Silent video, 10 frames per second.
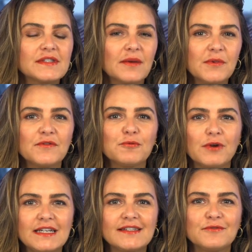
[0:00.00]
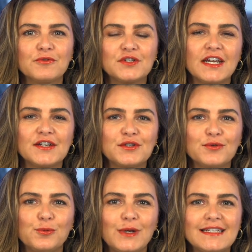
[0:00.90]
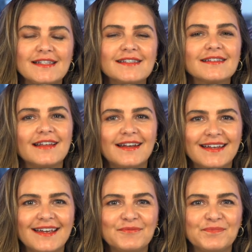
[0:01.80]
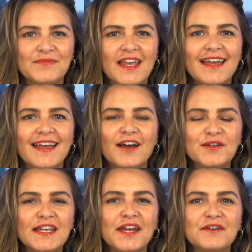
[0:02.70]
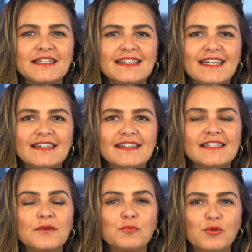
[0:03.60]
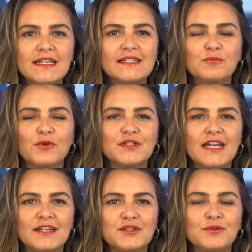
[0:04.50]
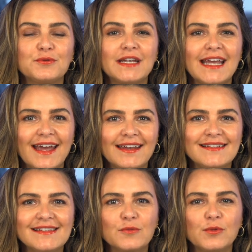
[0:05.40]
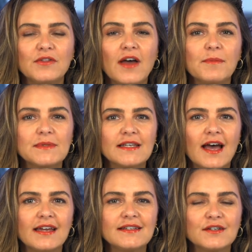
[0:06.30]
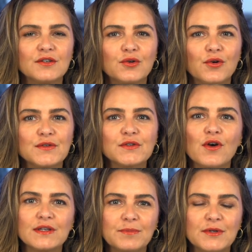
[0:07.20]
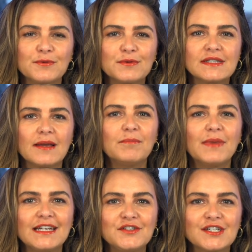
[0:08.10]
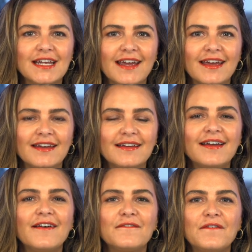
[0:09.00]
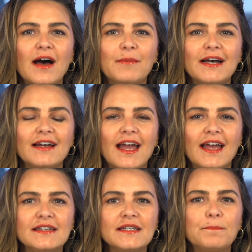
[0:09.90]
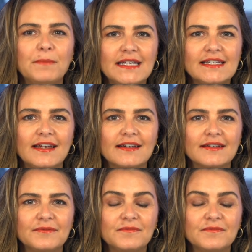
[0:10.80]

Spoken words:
some of the recent rotational winners led again. Healthcare extended some recent rotational gains with upside across hospitals, managed care, pharma and medtech.